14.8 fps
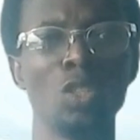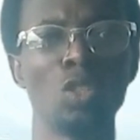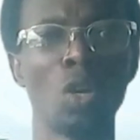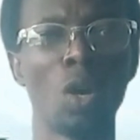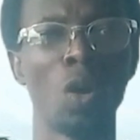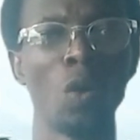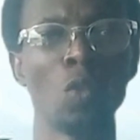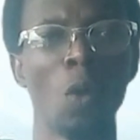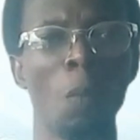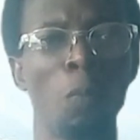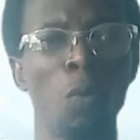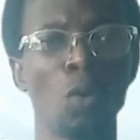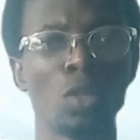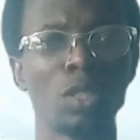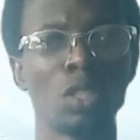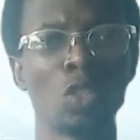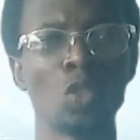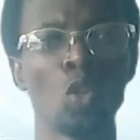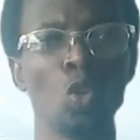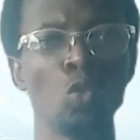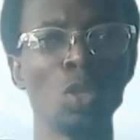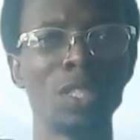Your post
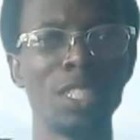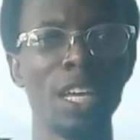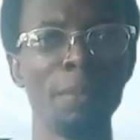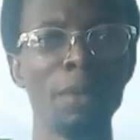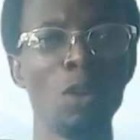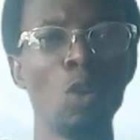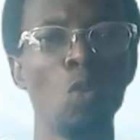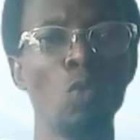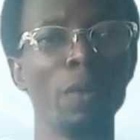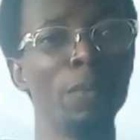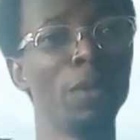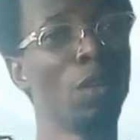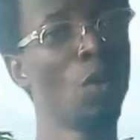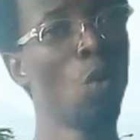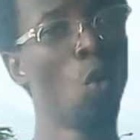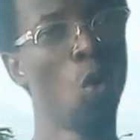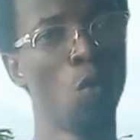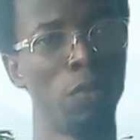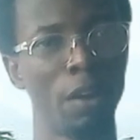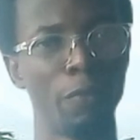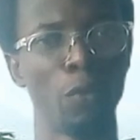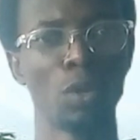UTME will be
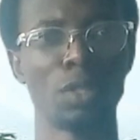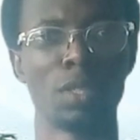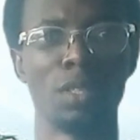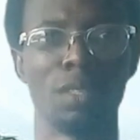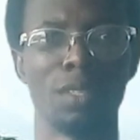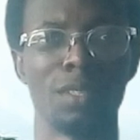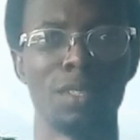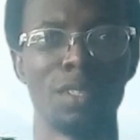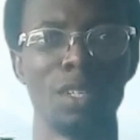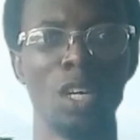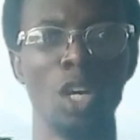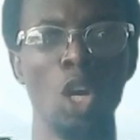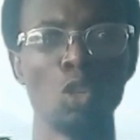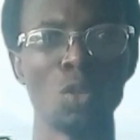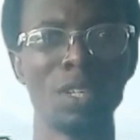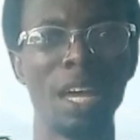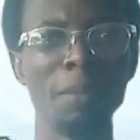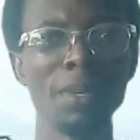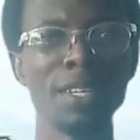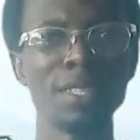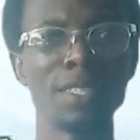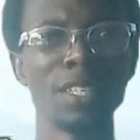over 40. So that
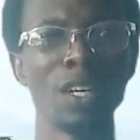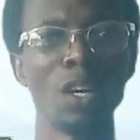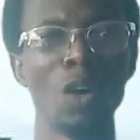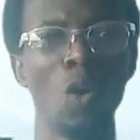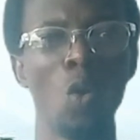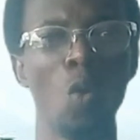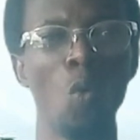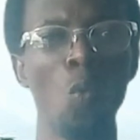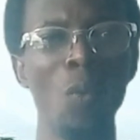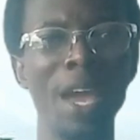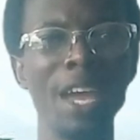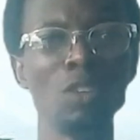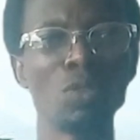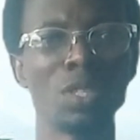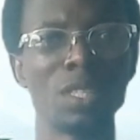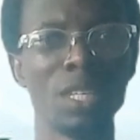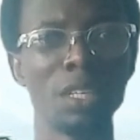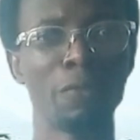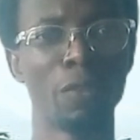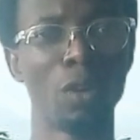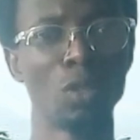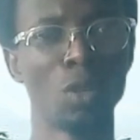means when you
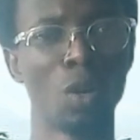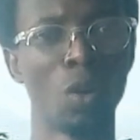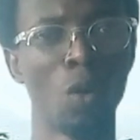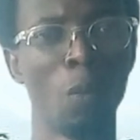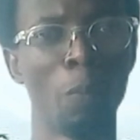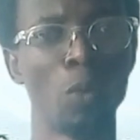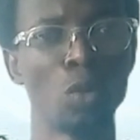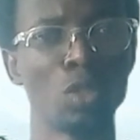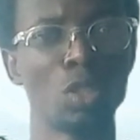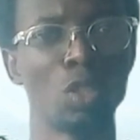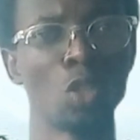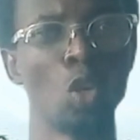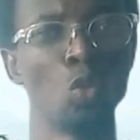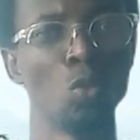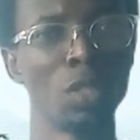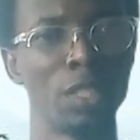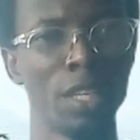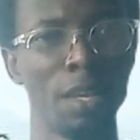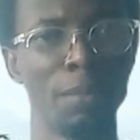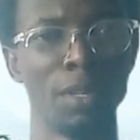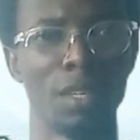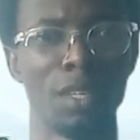sit for your post
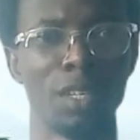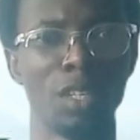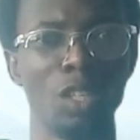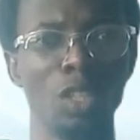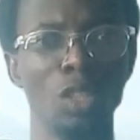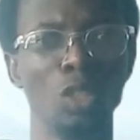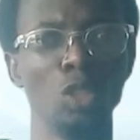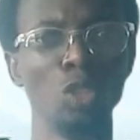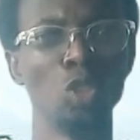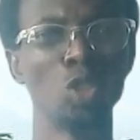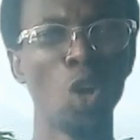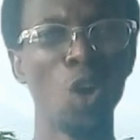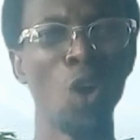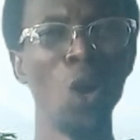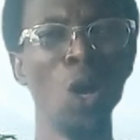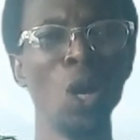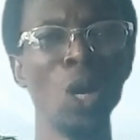UTME, your